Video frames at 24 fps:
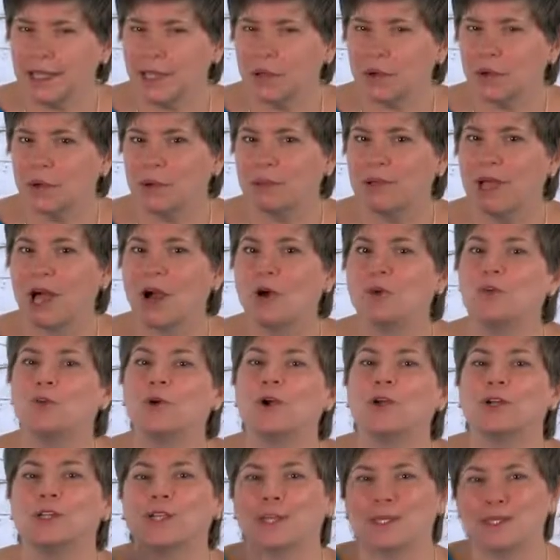here about
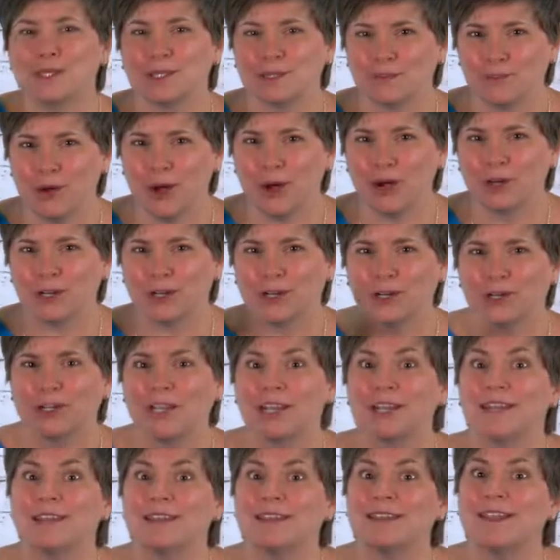working smarter,
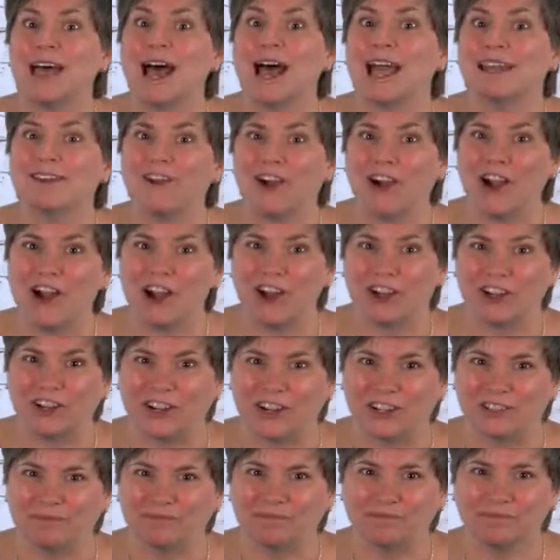not
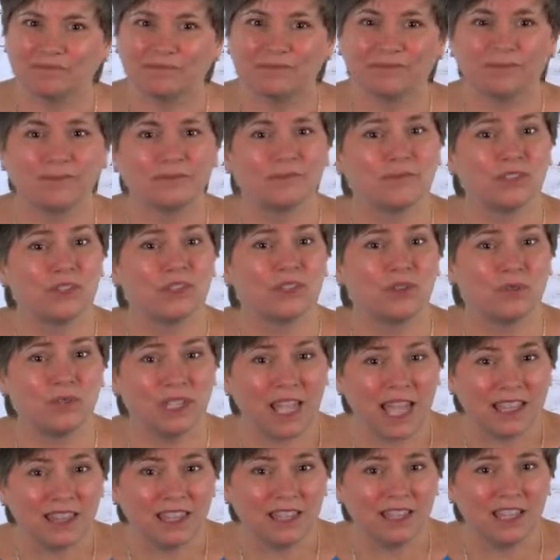harder. So
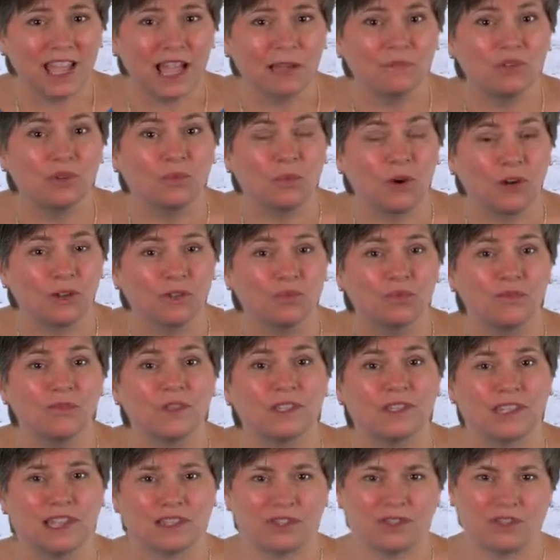take the time to work through
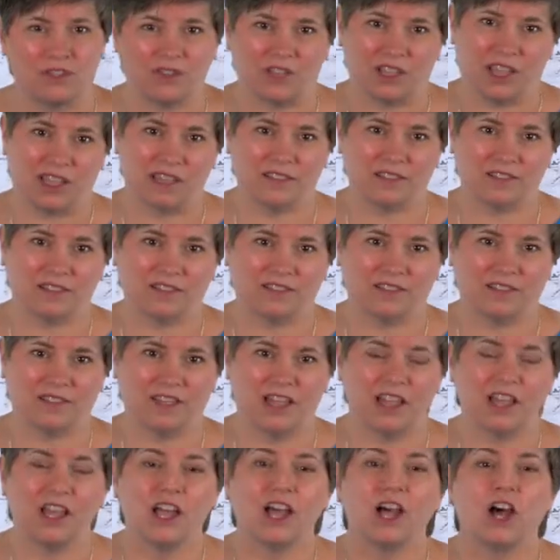this exercise.
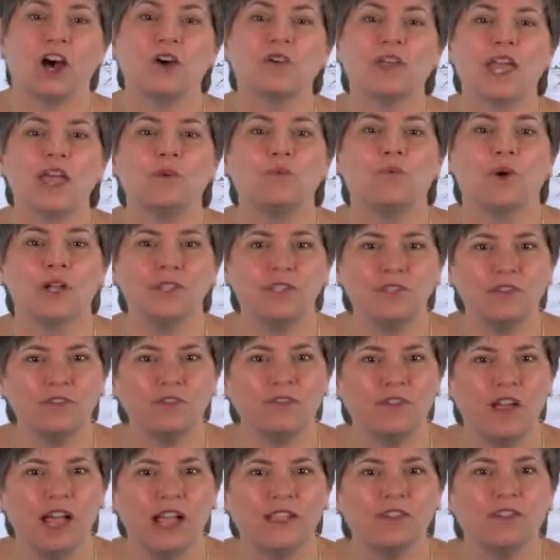Okay, once you
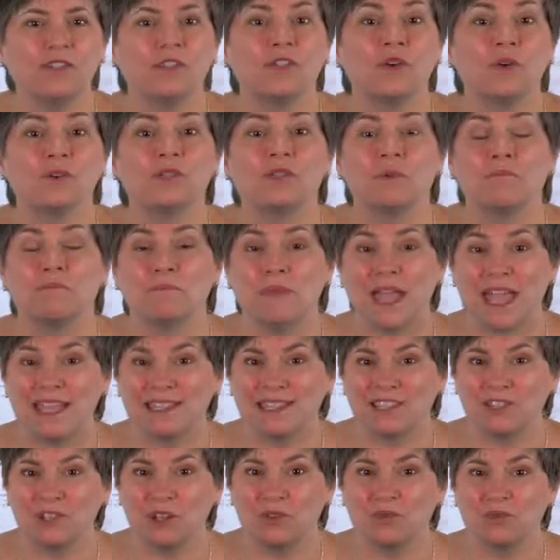find those
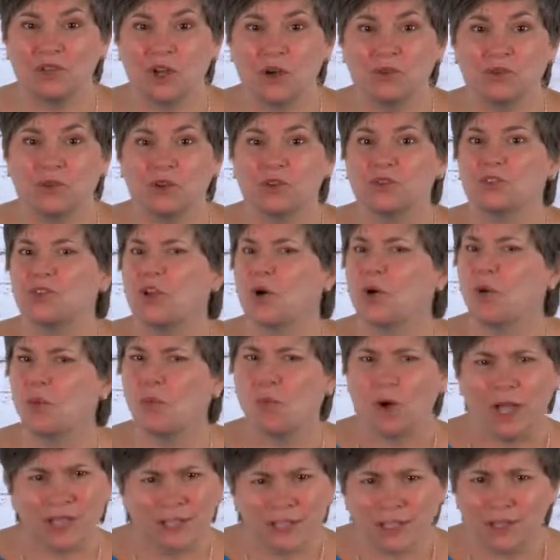amazing new donors,
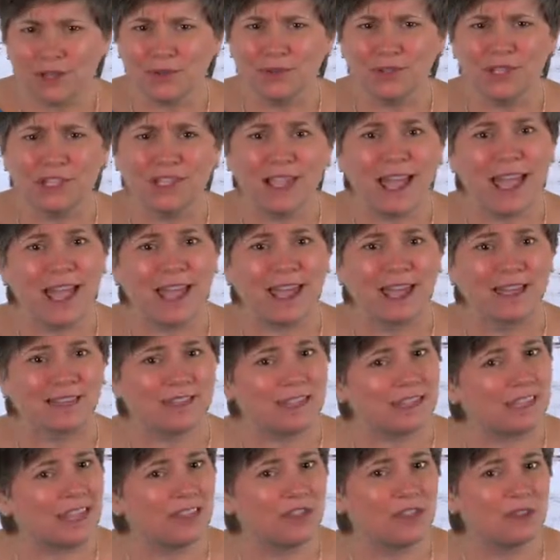what do you say
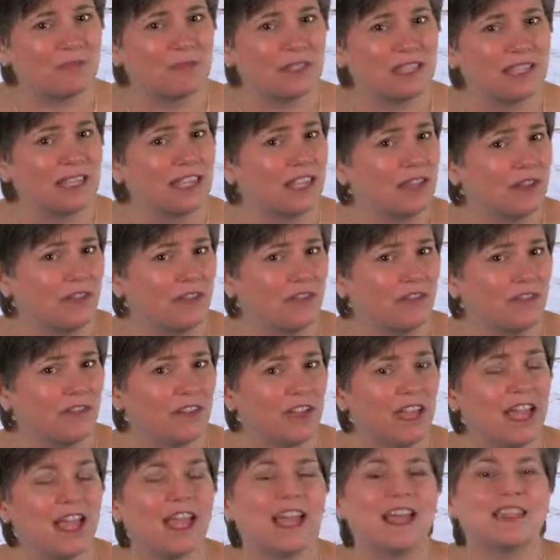to get them to give?
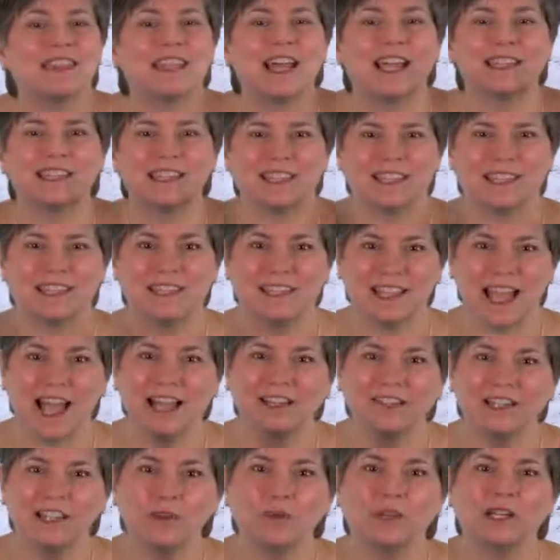That's
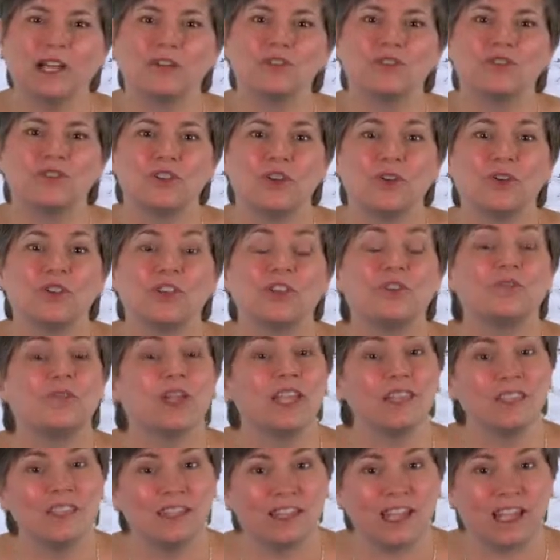exactly what I'll show you
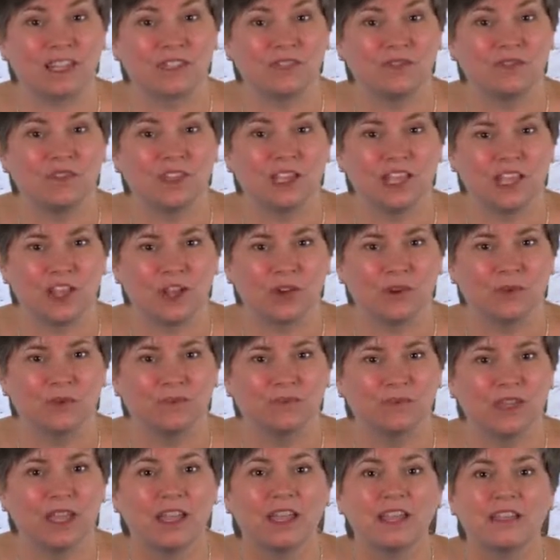in the next video.
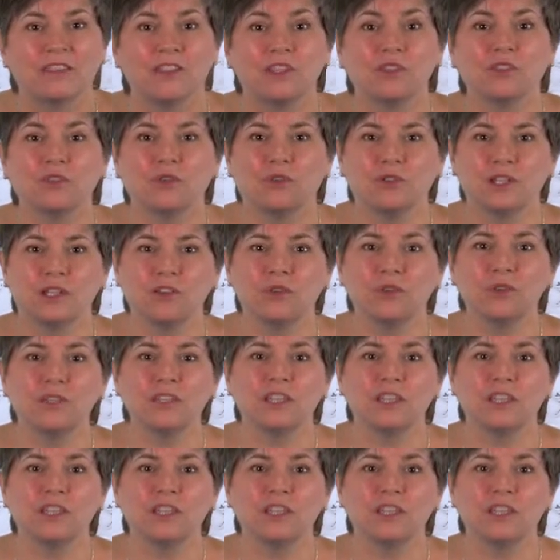This critical